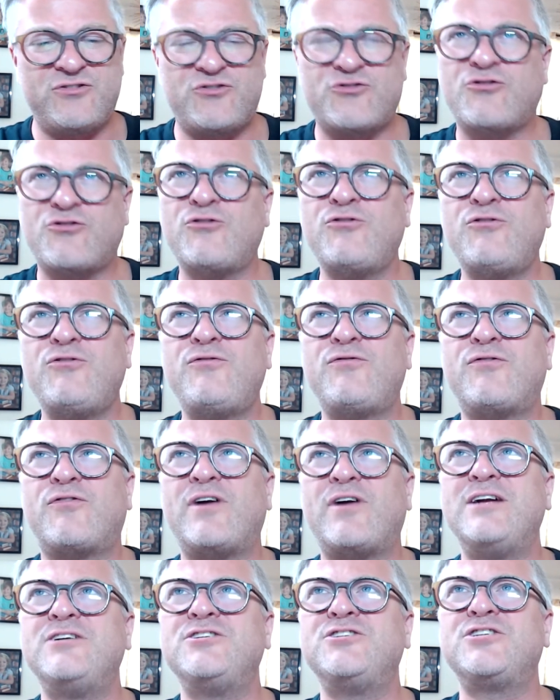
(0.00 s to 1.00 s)
True
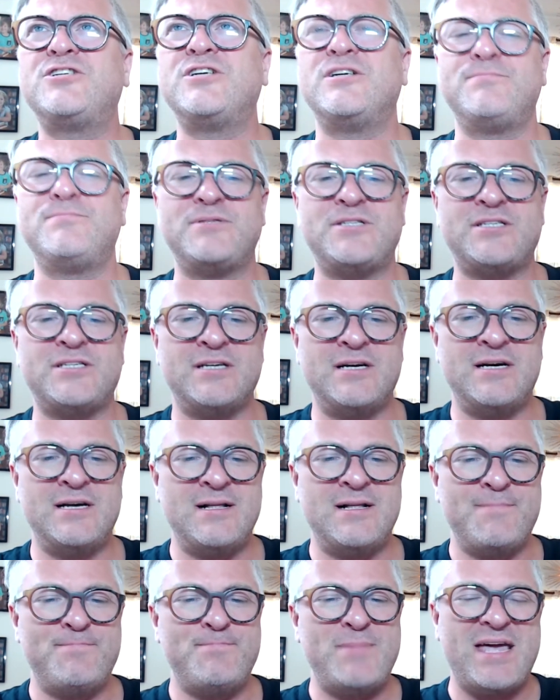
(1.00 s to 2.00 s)
friendships
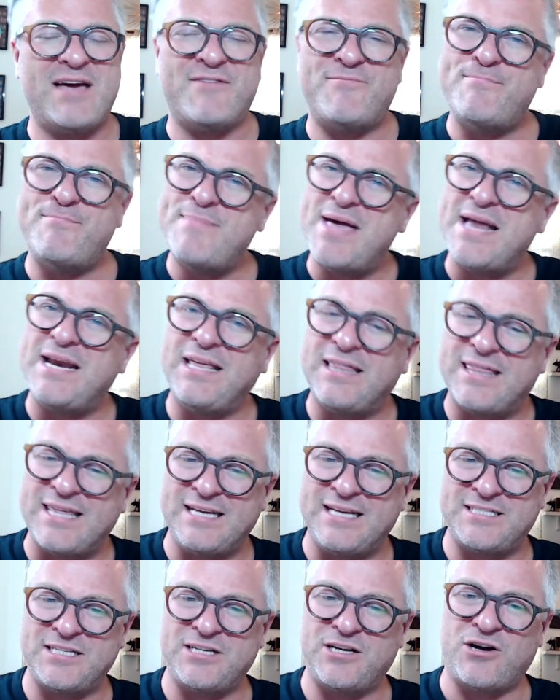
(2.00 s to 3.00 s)
may have many
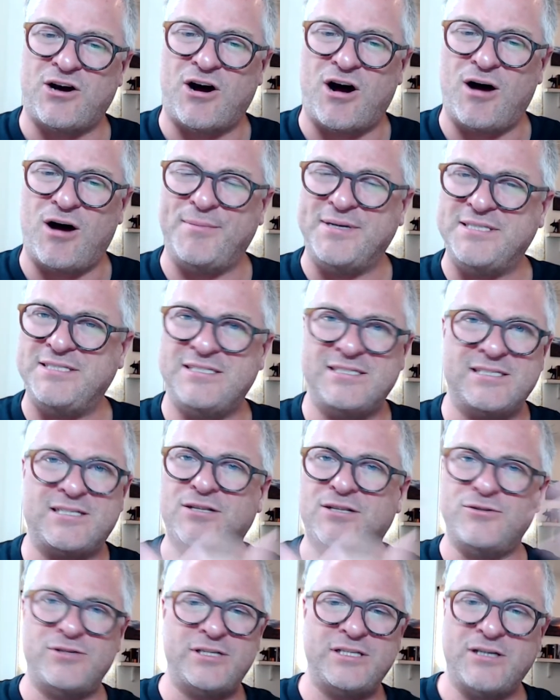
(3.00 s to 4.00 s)
things in common,
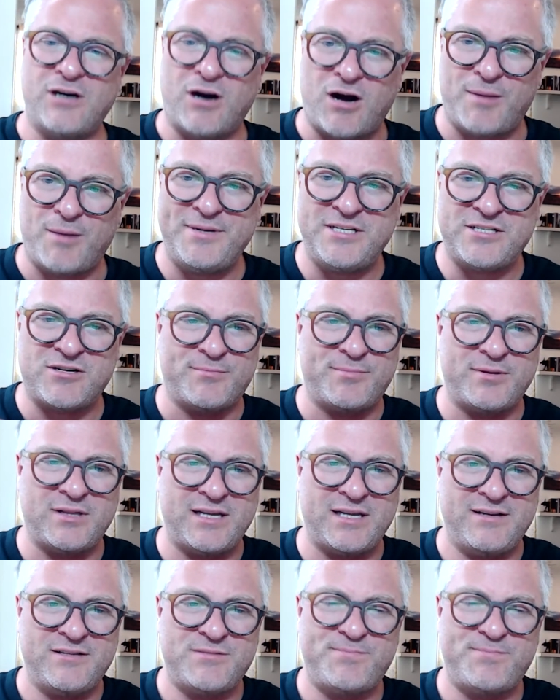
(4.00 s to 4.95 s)
including hobbies or beliefs.